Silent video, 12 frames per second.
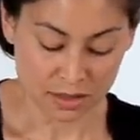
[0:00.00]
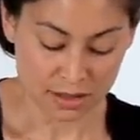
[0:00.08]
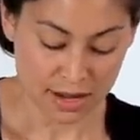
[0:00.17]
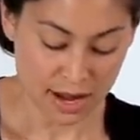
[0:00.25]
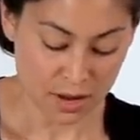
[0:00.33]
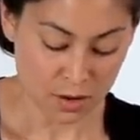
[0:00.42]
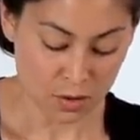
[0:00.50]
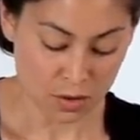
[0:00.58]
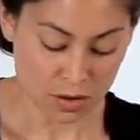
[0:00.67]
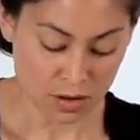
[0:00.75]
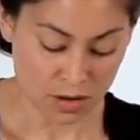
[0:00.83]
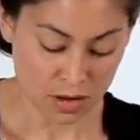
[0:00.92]
now
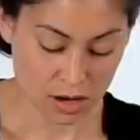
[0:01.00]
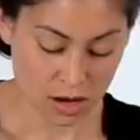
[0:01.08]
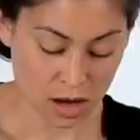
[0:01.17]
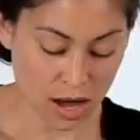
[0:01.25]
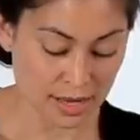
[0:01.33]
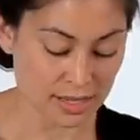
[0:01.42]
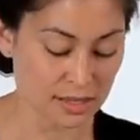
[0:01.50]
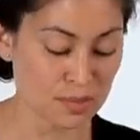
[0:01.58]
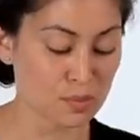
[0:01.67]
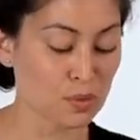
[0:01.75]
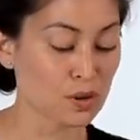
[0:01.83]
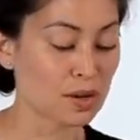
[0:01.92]
I
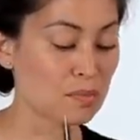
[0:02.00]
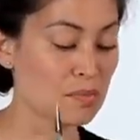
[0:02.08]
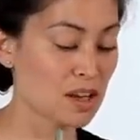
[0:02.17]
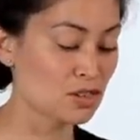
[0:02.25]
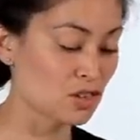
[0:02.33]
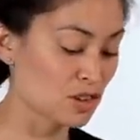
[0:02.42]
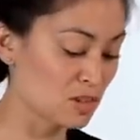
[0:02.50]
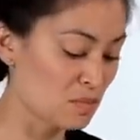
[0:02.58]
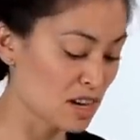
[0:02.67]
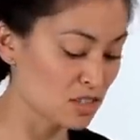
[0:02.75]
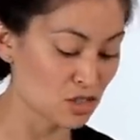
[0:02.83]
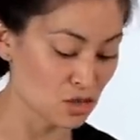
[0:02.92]
didn't pre-measure
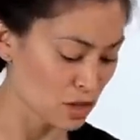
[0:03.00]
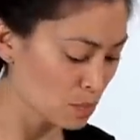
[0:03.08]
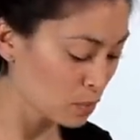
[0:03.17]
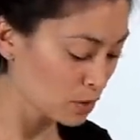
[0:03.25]
my strip,